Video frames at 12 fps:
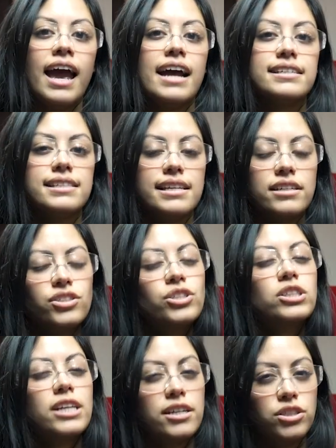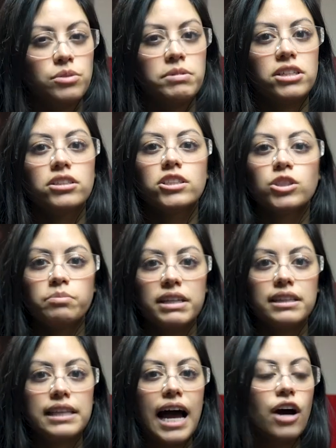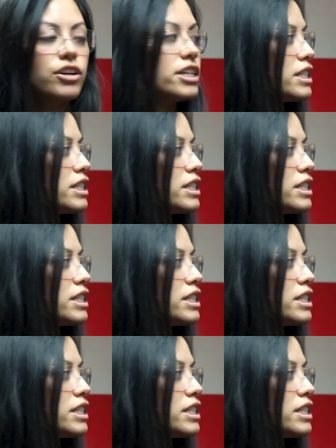as things tend to be a little bit louder,